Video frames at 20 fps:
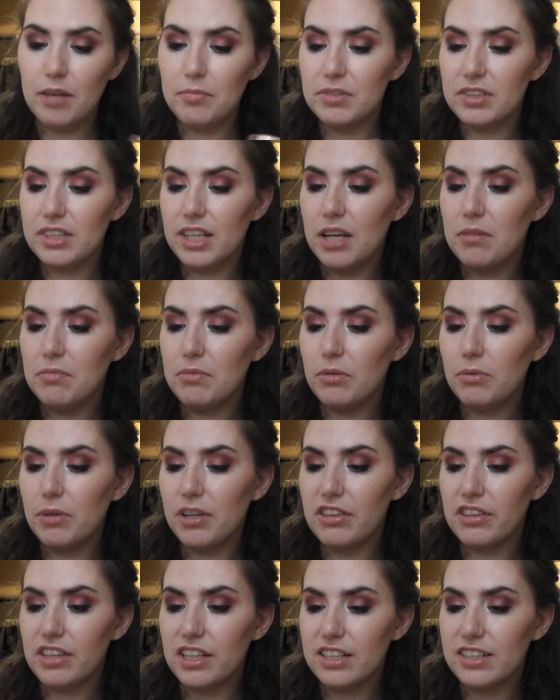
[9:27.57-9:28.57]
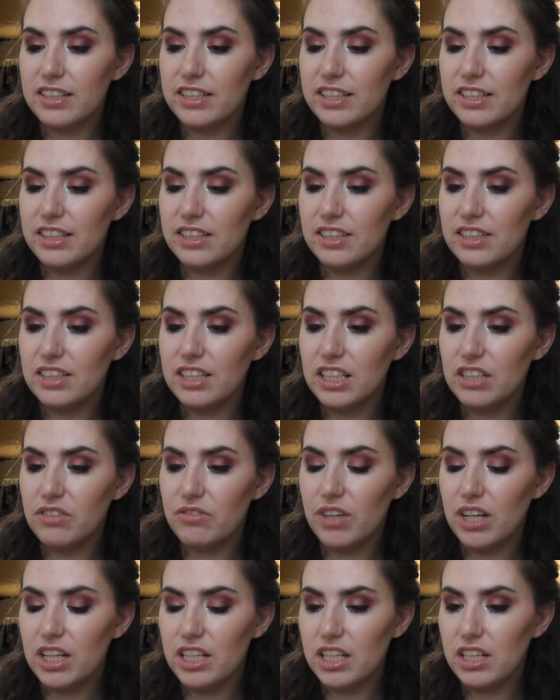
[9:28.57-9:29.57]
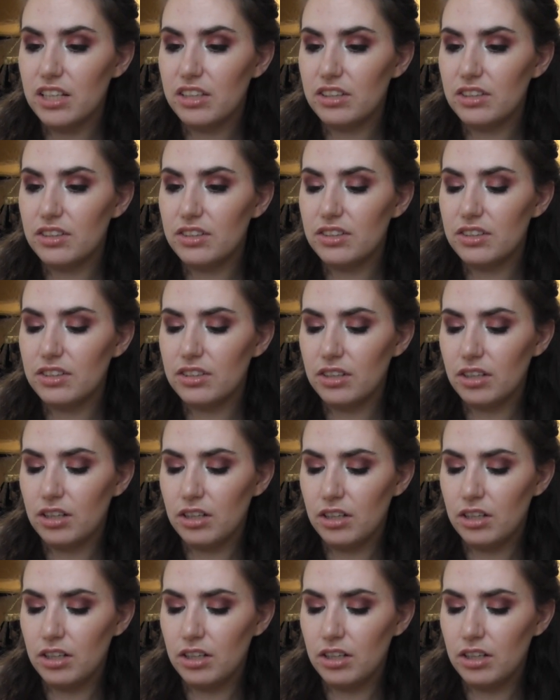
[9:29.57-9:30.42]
Same with this. This is the Radiance